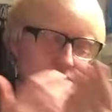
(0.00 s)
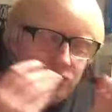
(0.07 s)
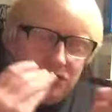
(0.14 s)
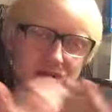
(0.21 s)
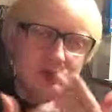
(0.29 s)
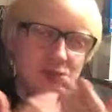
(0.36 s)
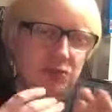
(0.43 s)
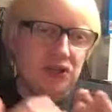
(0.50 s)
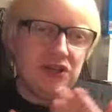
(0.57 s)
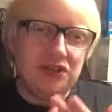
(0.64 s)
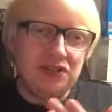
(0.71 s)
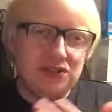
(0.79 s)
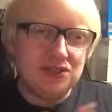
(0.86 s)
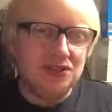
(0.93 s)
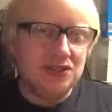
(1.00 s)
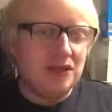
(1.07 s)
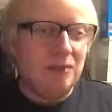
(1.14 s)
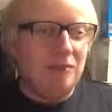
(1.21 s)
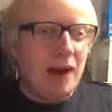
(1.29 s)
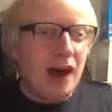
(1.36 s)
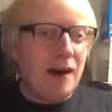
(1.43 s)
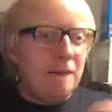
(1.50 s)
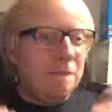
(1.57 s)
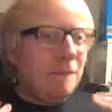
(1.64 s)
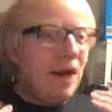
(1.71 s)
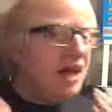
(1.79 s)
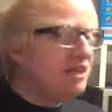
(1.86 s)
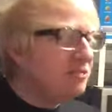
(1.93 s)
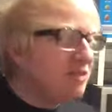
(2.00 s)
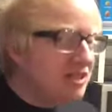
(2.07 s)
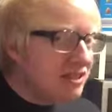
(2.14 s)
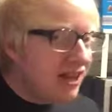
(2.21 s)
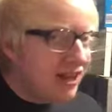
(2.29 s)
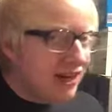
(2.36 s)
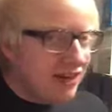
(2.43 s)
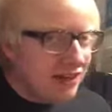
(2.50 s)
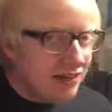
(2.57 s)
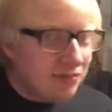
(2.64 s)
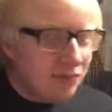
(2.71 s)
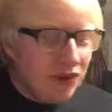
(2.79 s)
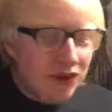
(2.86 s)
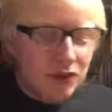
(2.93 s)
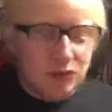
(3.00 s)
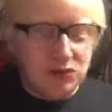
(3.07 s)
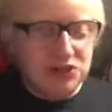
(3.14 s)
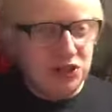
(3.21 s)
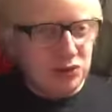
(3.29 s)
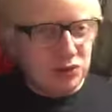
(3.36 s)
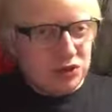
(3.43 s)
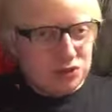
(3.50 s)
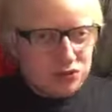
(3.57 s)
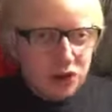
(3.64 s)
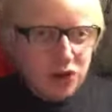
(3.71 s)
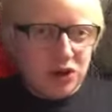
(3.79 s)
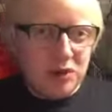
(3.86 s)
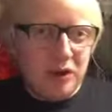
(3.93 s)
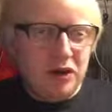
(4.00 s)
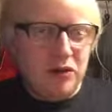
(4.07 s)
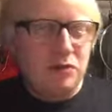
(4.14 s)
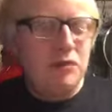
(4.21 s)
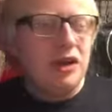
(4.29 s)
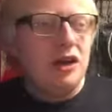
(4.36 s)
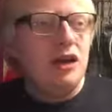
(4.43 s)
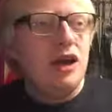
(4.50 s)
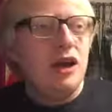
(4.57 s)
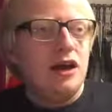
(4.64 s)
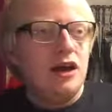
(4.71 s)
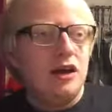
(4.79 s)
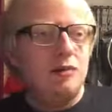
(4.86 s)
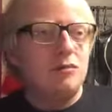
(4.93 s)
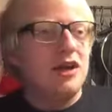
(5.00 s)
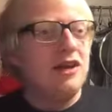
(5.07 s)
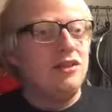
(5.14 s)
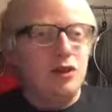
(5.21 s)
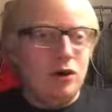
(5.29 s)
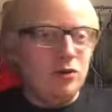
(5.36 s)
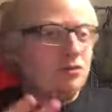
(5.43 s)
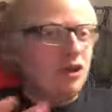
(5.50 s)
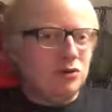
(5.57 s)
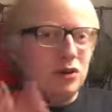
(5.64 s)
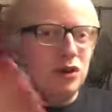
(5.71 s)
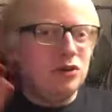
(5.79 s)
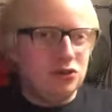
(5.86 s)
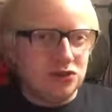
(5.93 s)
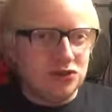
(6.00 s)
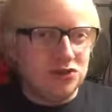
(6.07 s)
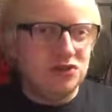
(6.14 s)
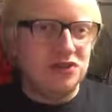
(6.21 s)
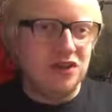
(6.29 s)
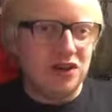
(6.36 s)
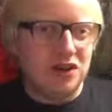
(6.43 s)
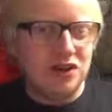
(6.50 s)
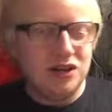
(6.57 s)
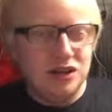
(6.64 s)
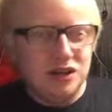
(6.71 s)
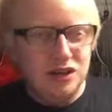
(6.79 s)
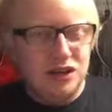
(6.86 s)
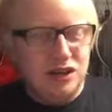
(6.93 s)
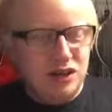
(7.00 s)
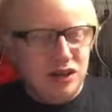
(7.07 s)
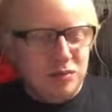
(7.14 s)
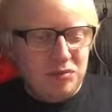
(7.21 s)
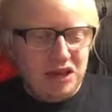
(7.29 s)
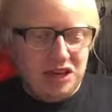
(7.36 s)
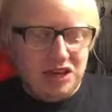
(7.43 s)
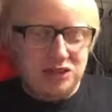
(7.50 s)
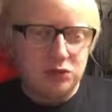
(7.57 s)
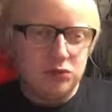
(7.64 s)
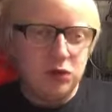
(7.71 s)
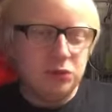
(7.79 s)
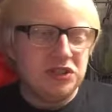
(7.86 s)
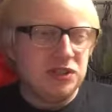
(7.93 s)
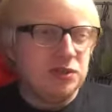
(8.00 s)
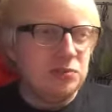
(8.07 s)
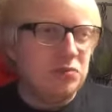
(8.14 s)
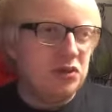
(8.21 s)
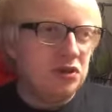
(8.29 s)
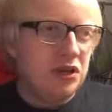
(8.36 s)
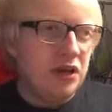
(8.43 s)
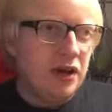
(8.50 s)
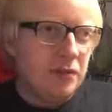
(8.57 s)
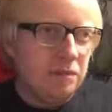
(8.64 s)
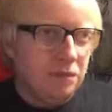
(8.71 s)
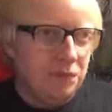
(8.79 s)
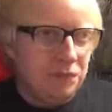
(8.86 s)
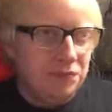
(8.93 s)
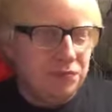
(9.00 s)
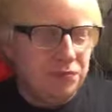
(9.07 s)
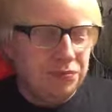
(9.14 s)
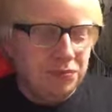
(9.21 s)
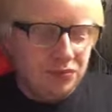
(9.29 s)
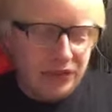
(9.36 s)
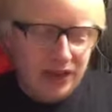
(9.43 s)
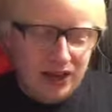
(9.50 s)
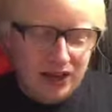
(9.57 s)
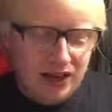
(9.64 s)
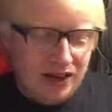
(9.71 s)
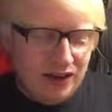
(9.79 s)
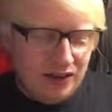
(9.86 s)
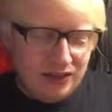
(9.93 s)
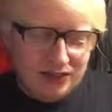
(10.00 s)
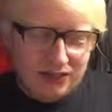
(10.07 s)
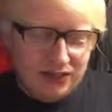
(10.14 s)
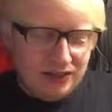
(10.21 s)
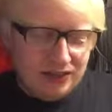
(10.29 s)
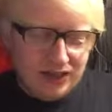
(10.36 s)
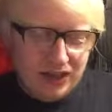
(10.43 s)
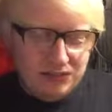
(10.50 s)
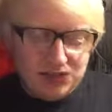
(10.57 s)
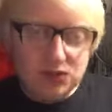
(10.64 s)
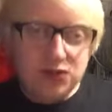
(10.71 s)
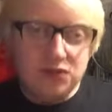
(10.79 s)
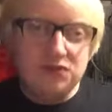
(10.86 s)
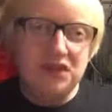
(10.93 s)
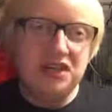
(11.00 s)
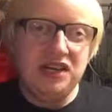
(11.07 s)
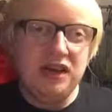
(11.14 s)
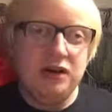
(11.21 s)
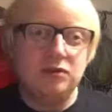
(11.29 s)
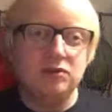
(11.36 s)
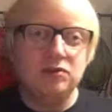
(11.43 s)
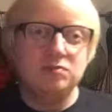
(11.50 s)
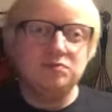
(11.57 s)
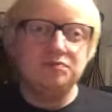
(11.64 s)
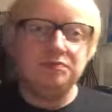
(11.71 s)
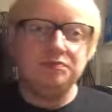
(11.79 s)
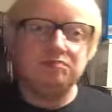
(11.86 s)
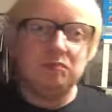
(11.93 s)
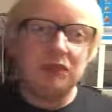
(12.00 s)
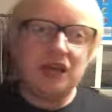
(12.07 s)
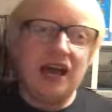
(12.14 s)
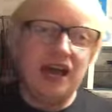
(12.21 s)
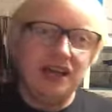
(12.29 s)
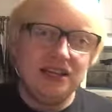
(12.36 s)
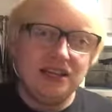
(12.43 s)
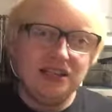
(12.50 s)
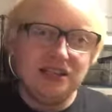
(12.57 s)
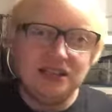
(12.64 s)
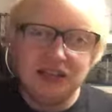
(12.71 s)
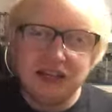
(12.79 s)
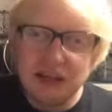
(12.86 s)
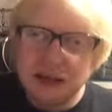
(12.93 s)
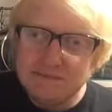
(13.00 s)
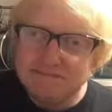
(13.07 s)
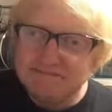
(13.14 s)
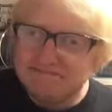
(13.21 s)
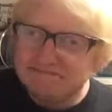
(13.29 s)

all those points, made a mistake, which I will talk about, and no, not just being interrupted, but yeah, it was a good video, and now